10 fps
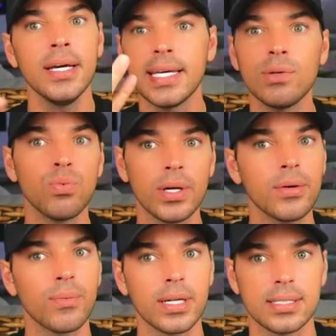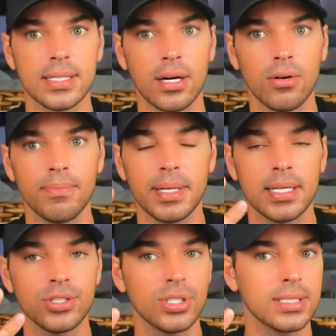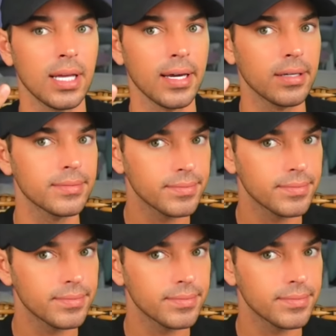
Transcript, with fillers: he wouldn't want to sell, because she's like,